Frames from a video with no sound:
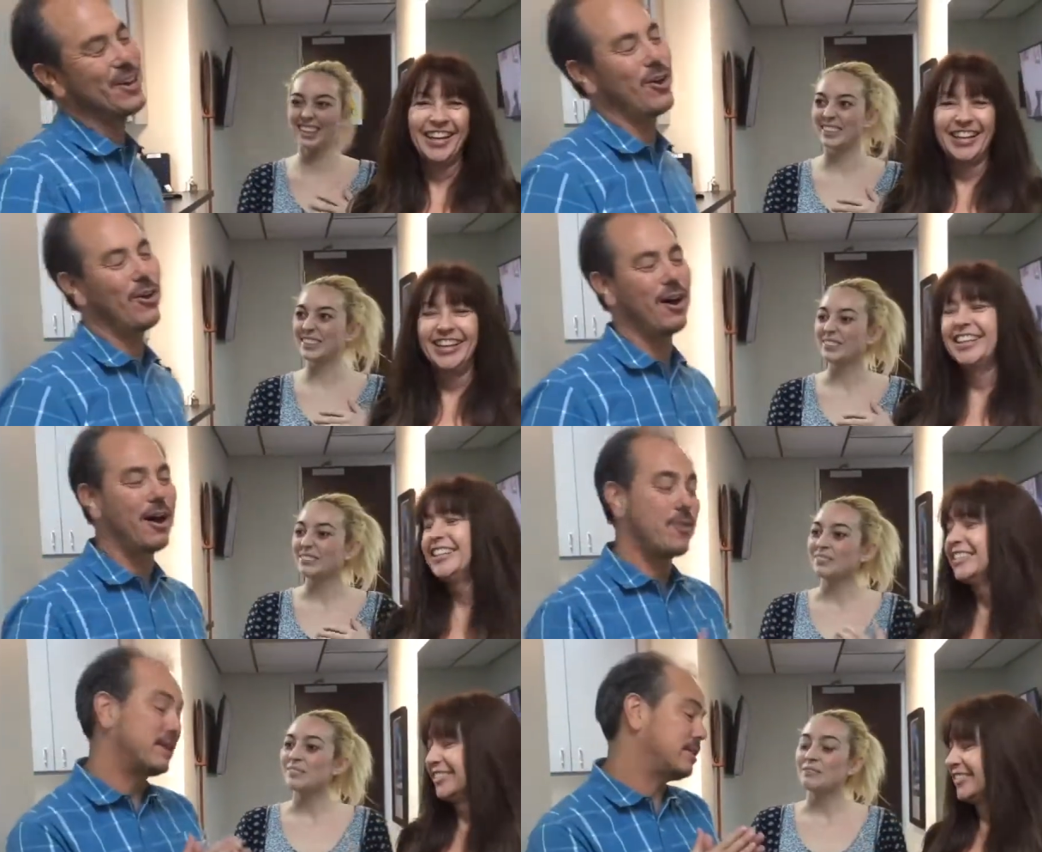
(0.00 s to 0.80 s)
Speaker 1: so
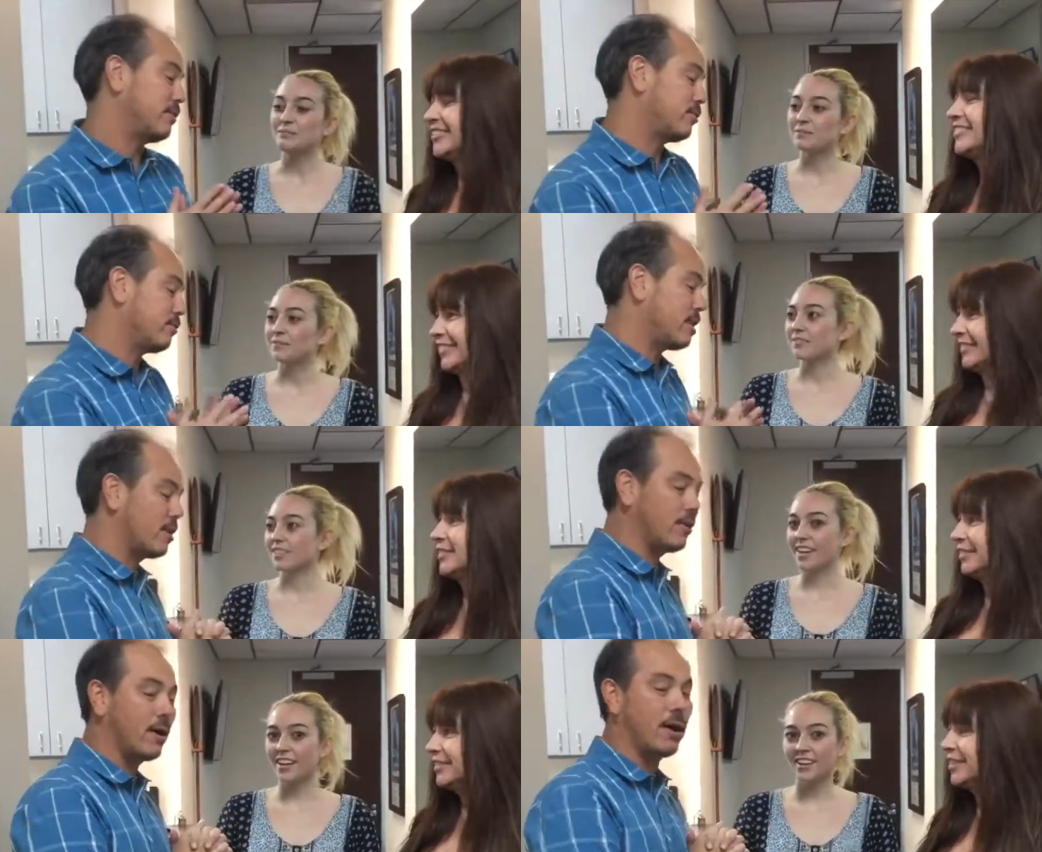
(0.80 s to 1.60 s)
uh, thanks again for the
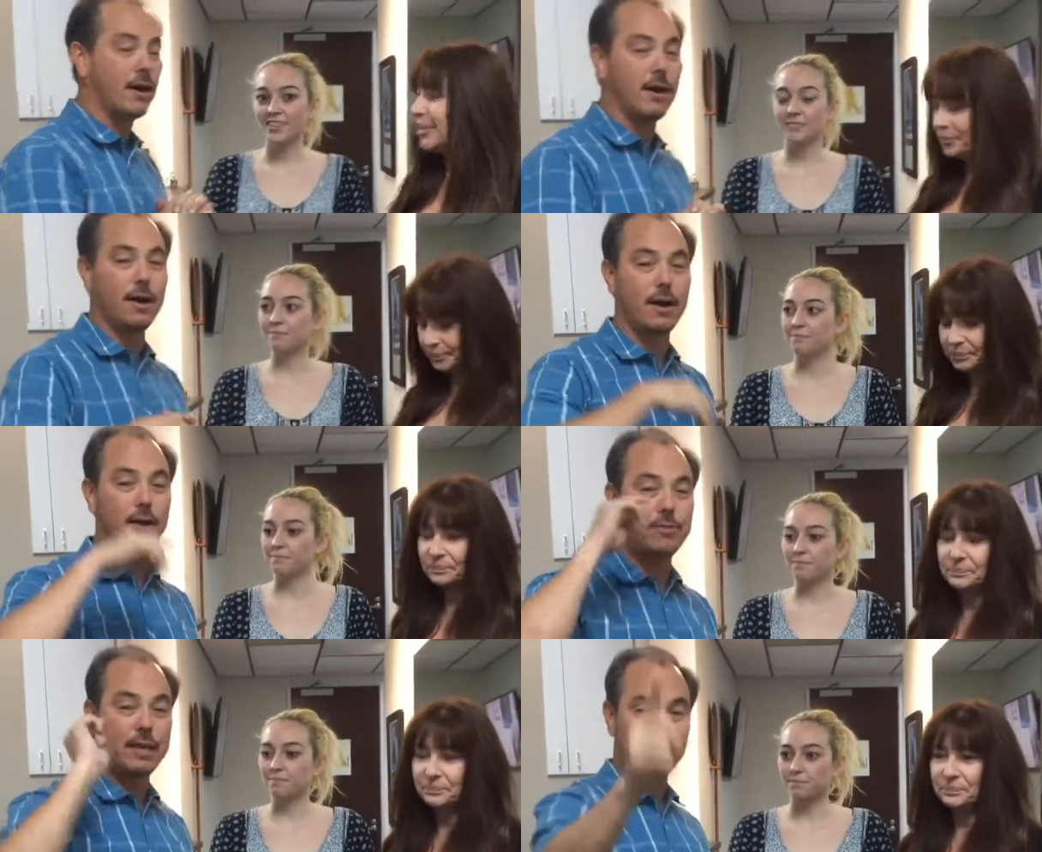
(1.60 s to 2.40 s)
video.
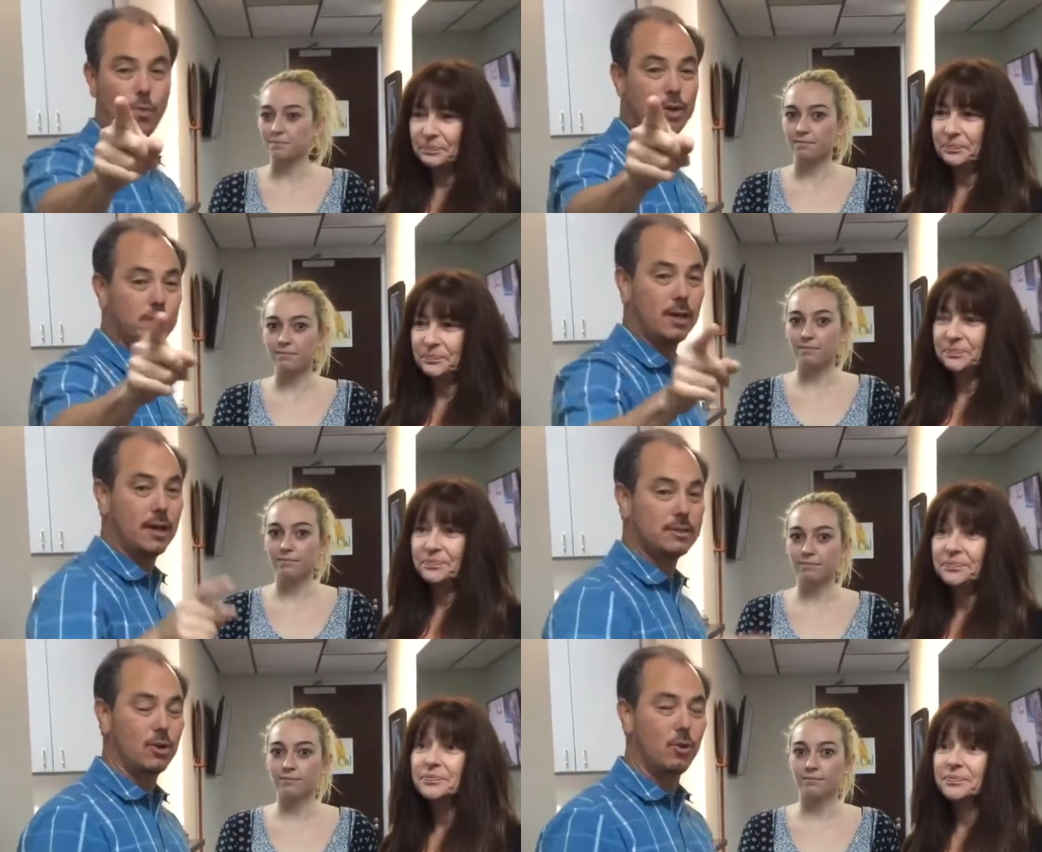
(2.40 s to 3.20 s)
Uh, thanks for watching,
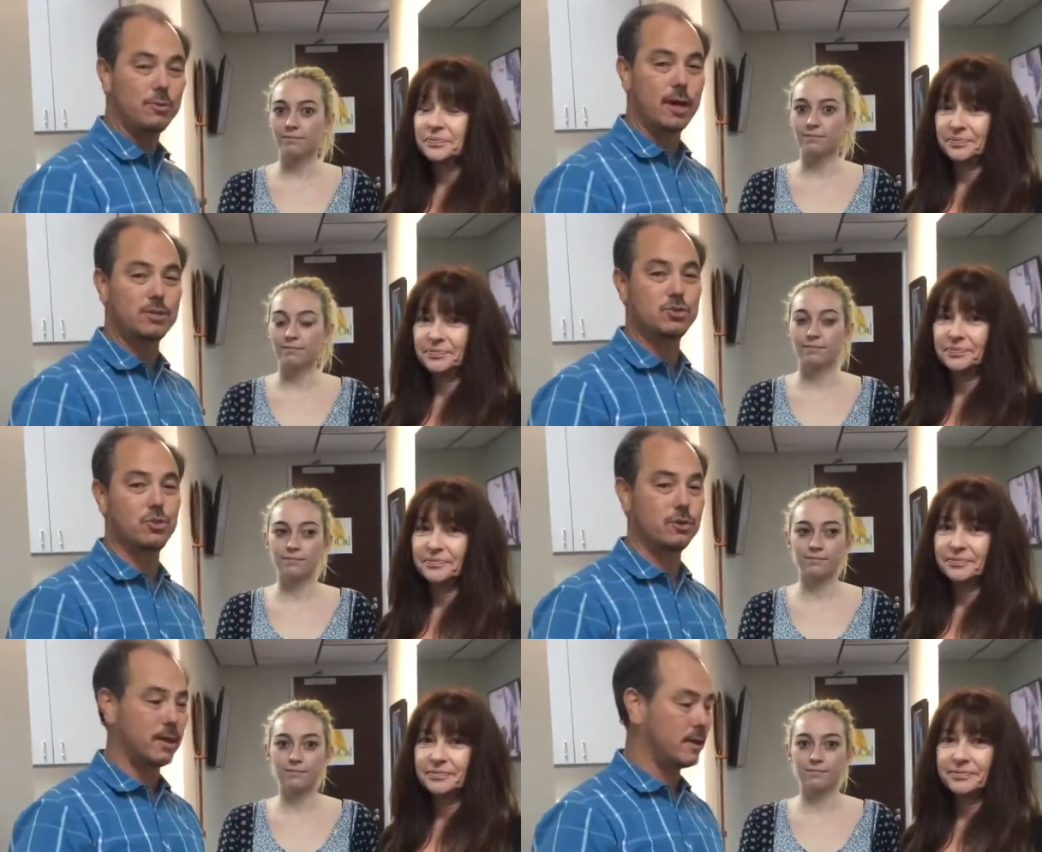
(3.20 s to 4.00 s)
guys. I hope you guys
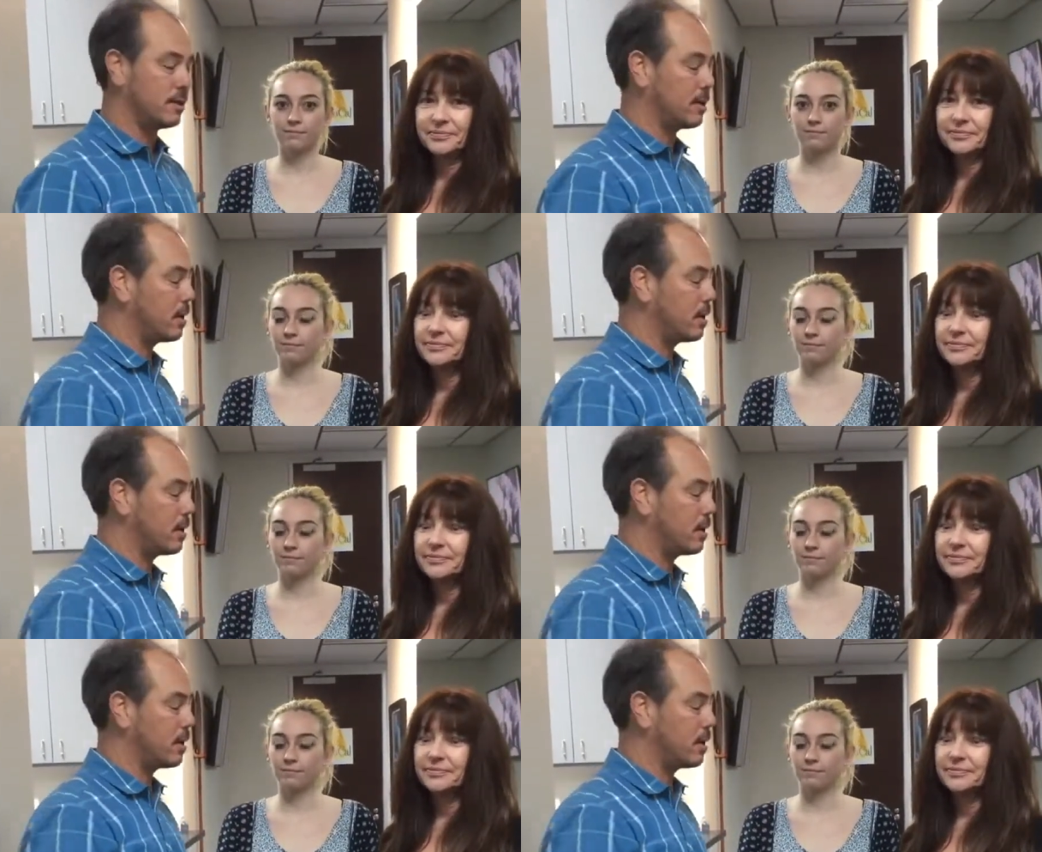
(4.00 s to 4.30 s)
enjoyed that.